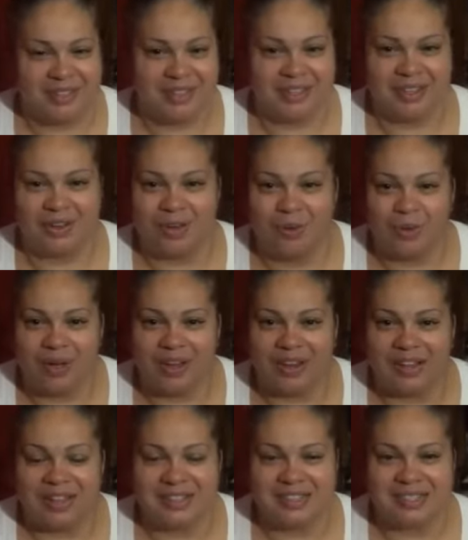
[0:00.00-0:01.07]
you know
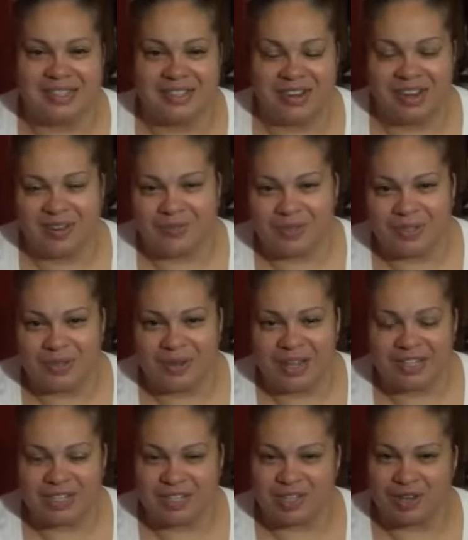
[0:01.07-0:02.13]
what it's you're never too
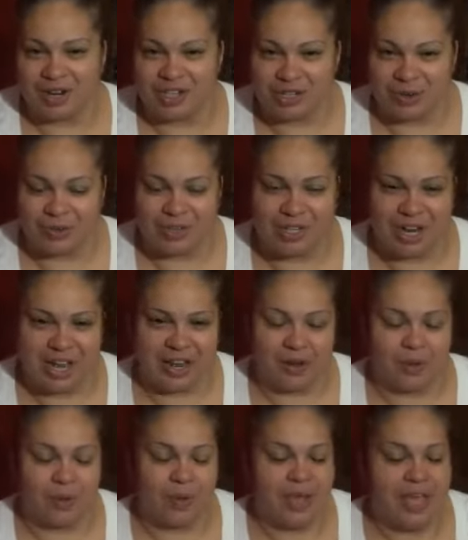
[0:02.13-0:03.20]
late to start your own
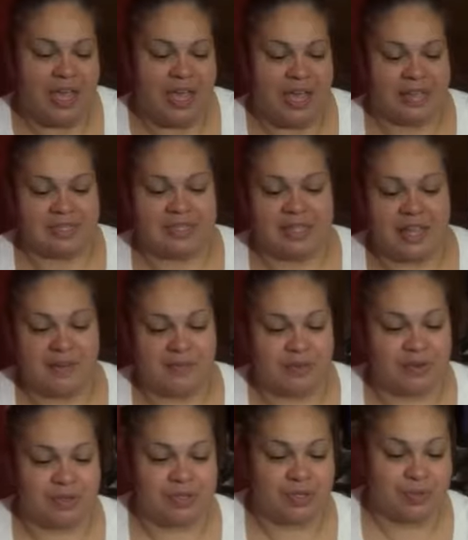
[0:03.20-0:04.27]
channel it's
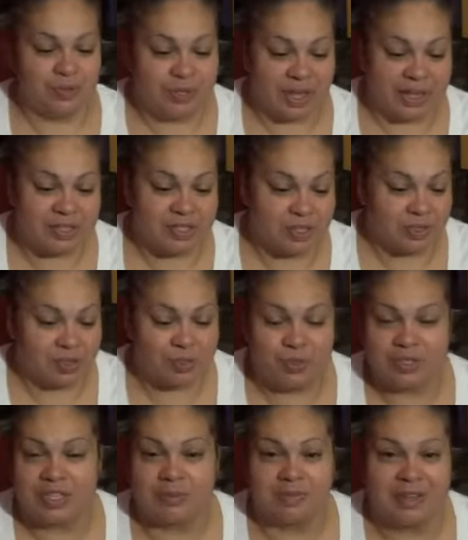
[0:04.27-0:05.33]
never too late to do
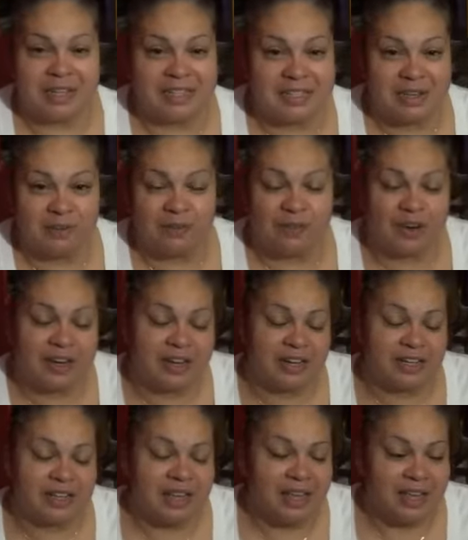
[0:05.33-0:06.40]
something different
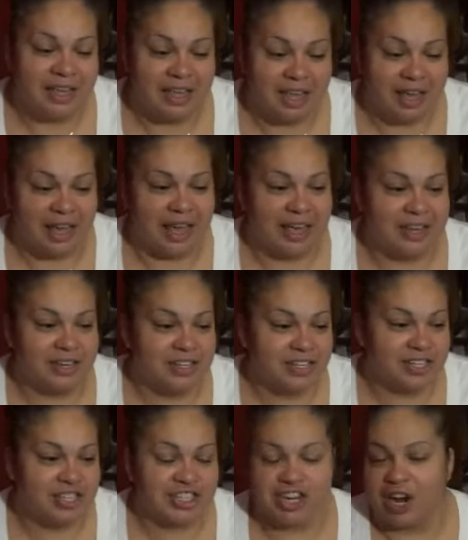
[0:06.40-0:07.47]
and and
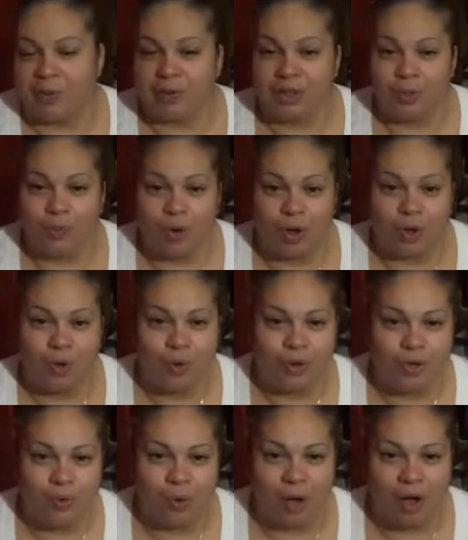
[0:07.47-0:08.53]
just share with the world who
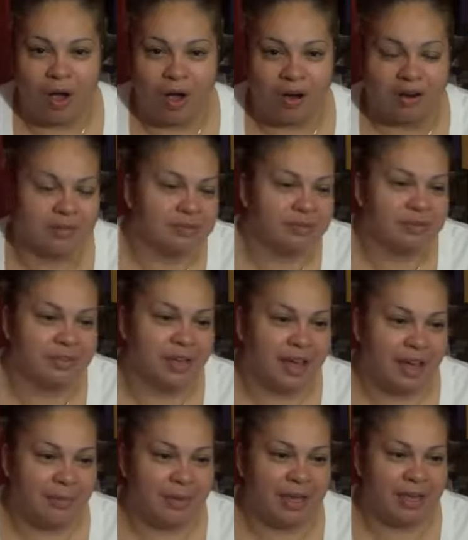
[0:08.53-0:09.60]
you are
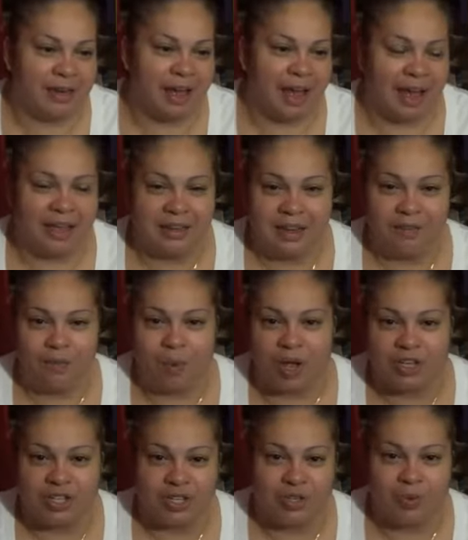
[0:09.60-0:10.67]
i mean i love
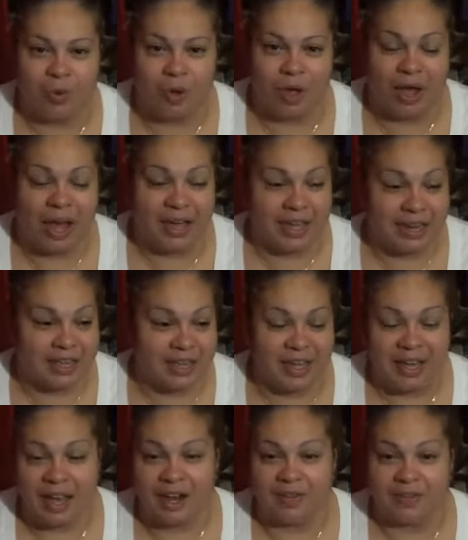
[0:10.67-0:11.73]
watching you all i get a
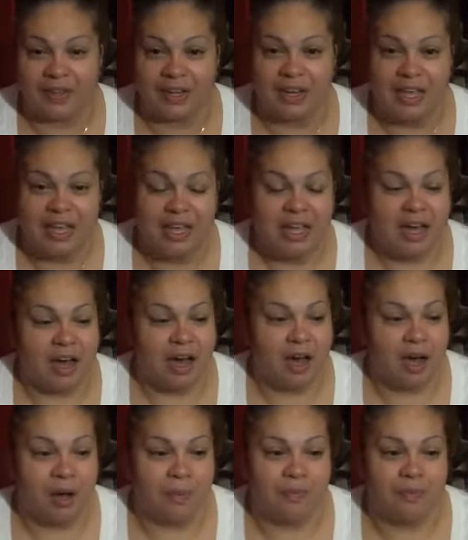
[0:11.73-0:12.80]
kick out of it
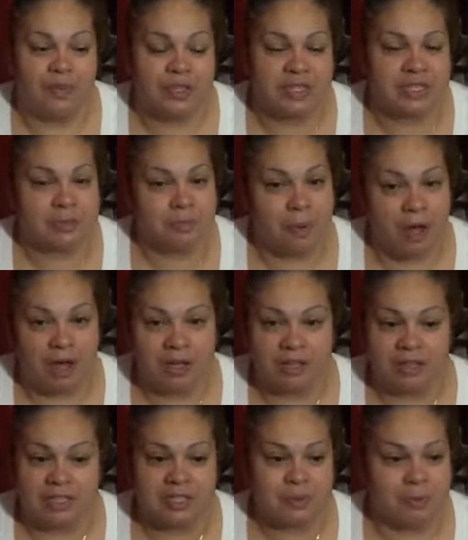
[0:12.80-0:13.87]
um, the
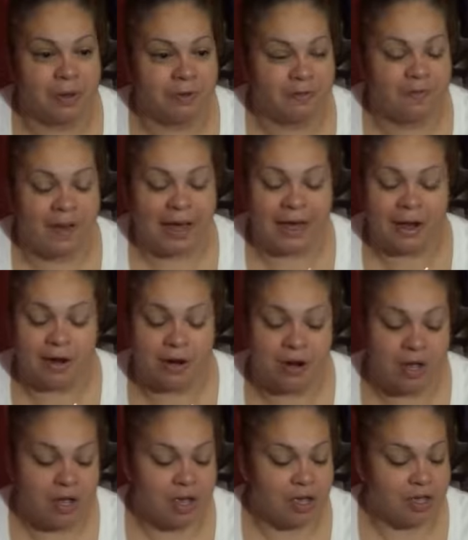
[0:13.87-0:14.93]
spunk, the spitfire,
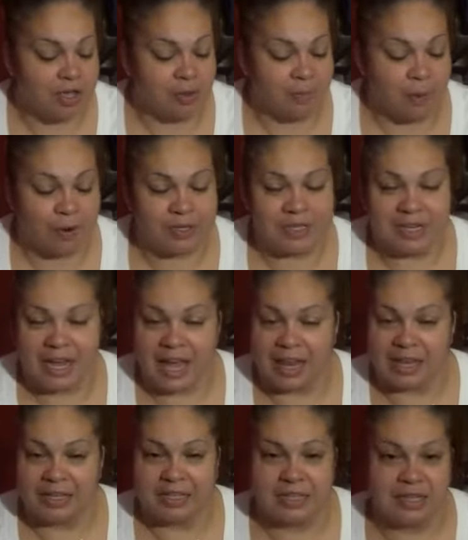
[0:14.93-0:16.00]
your
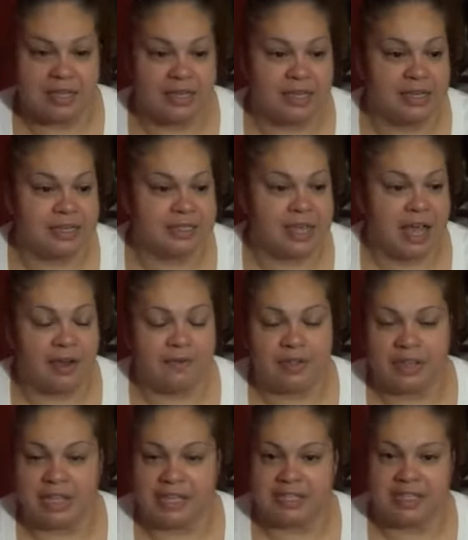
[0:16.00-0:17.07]
personalities,
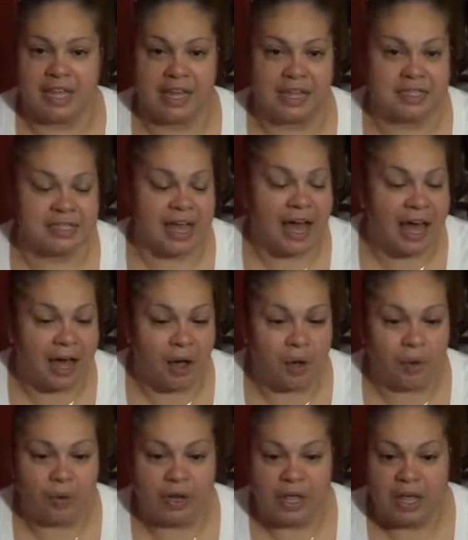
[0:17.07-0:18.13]
everything stands
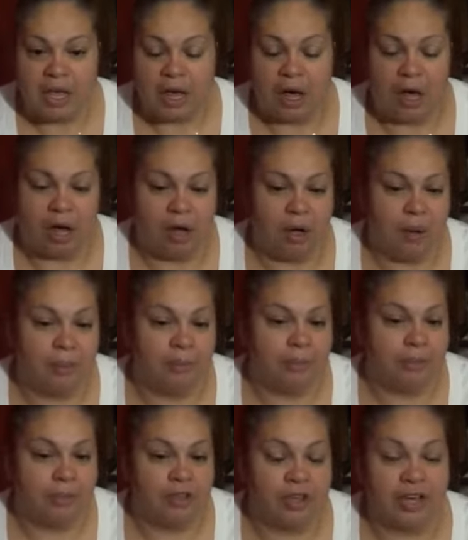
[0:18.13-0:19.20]
out,
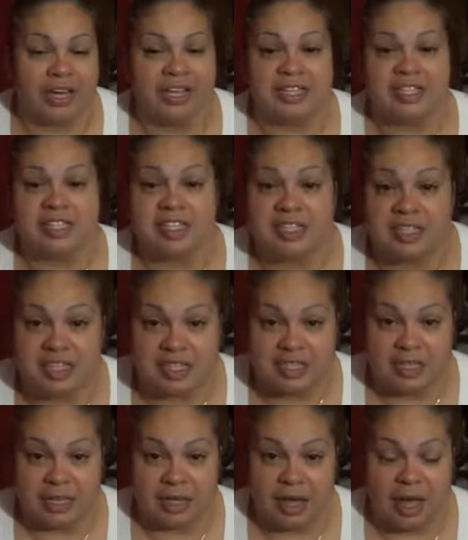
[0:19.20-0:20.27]
um, your
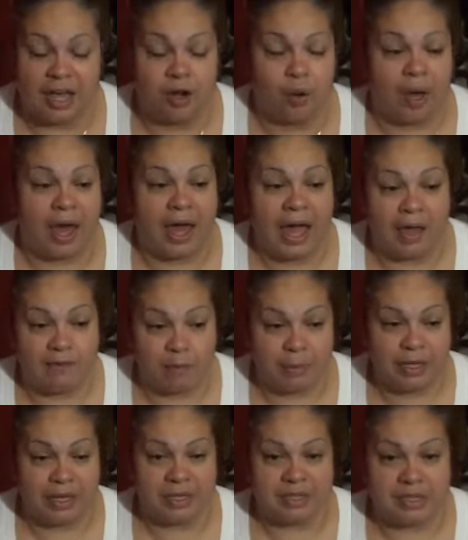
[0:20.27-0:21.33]
consistency. I know I haven't
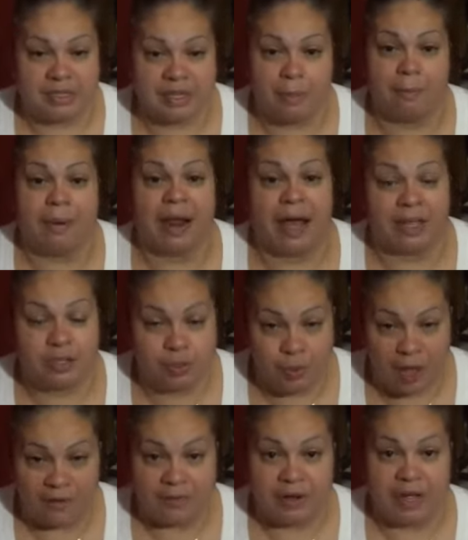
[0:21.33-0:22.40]
been consistent, but I do
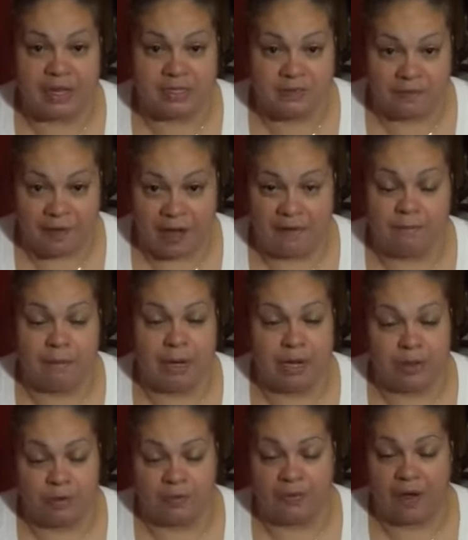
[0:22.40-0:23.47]
have a 9 to 5, Monday
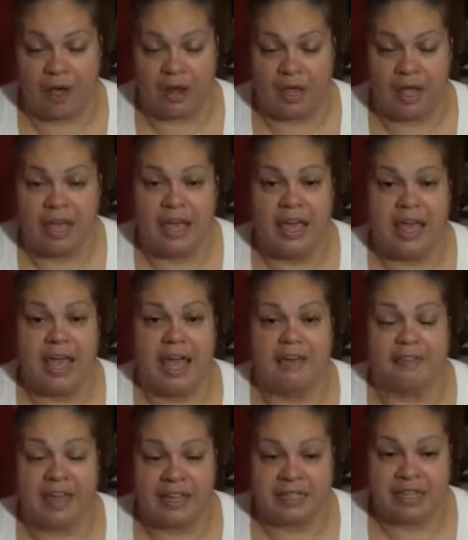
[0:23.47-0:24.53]
through Friday. And that